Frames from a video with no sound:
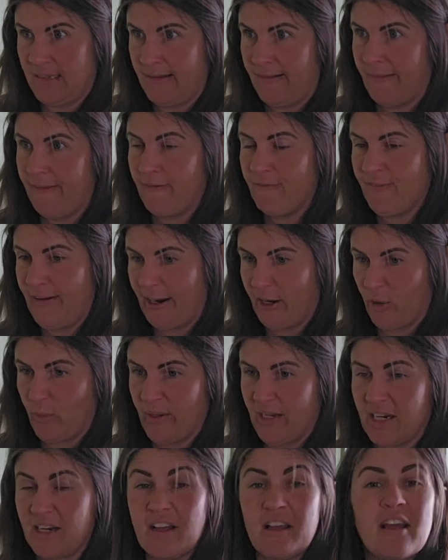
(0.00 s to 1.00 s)
the
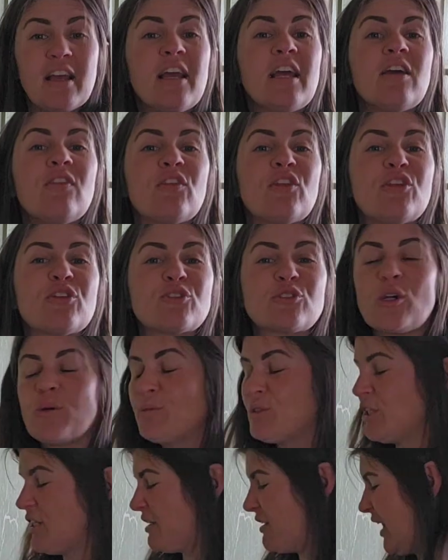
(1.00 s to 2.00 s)
fireweed in the
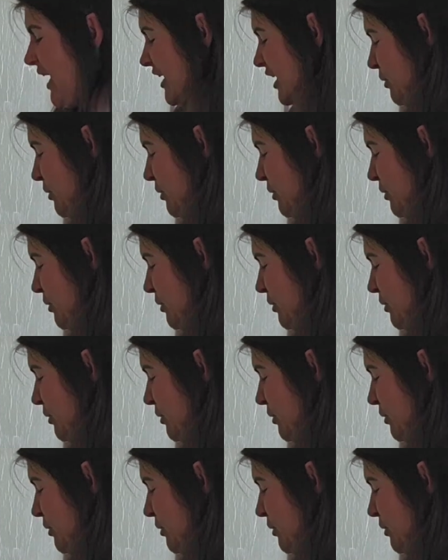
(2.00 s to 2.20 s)
description like a